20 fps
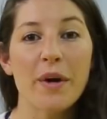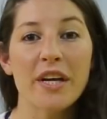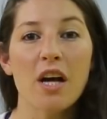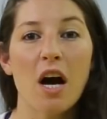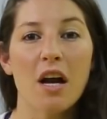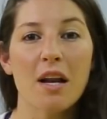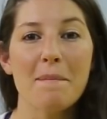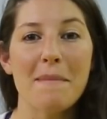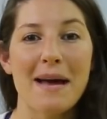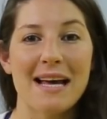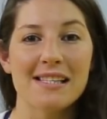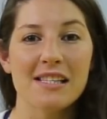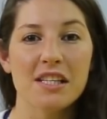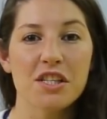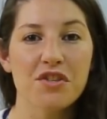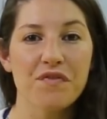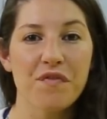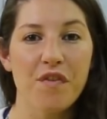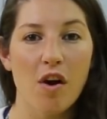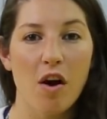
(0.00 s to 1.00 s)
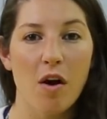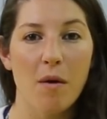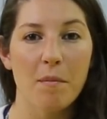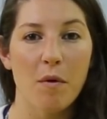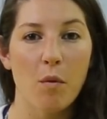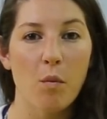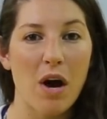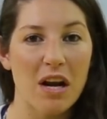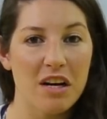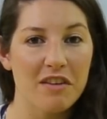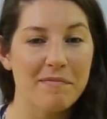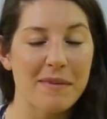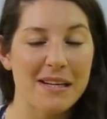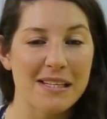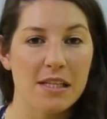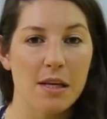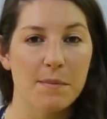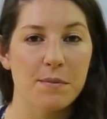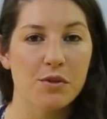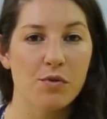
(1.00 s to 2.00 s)
I got a message from one of my
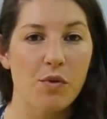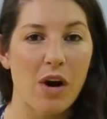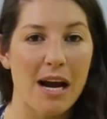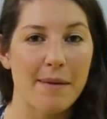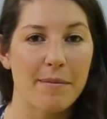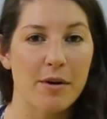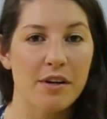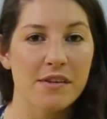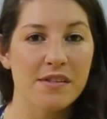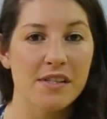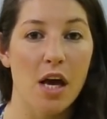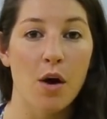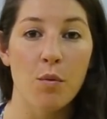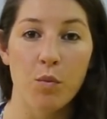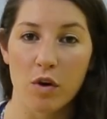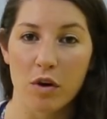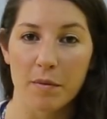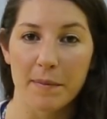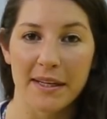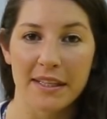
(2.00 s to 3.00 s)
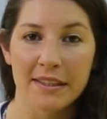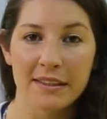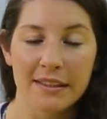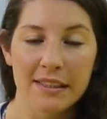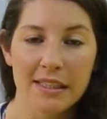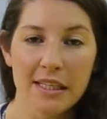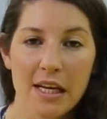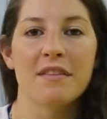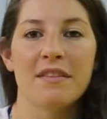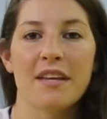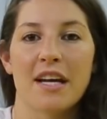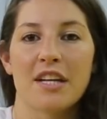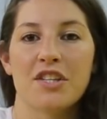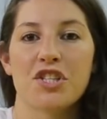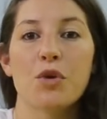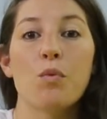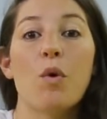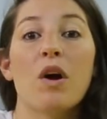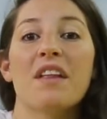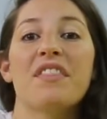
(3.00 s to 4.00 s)
subscribers, a woman, that
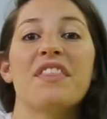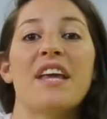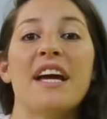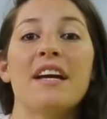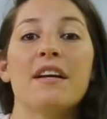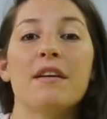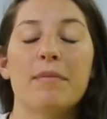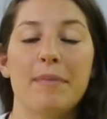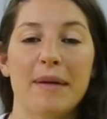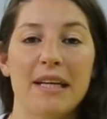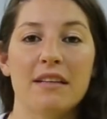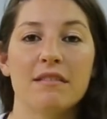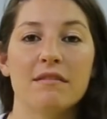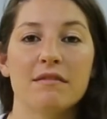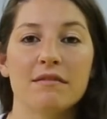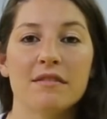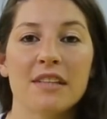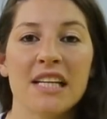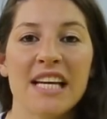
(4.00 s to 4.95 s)
she wanna thank me.